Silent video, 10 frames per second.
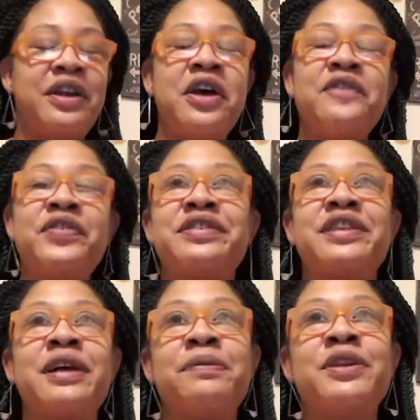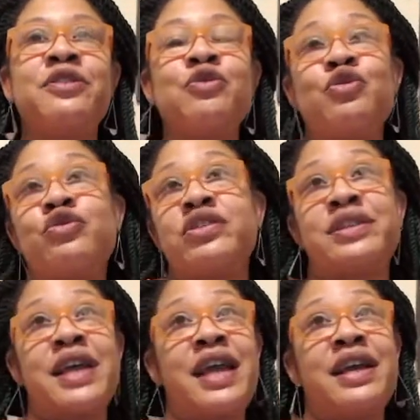For some of you, you just
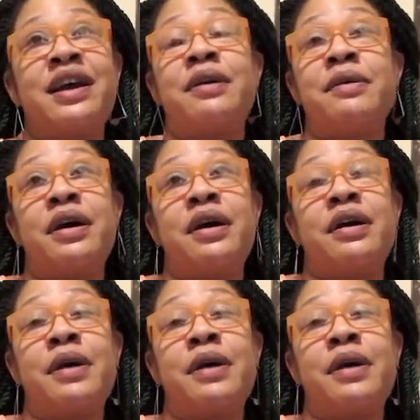had a, a,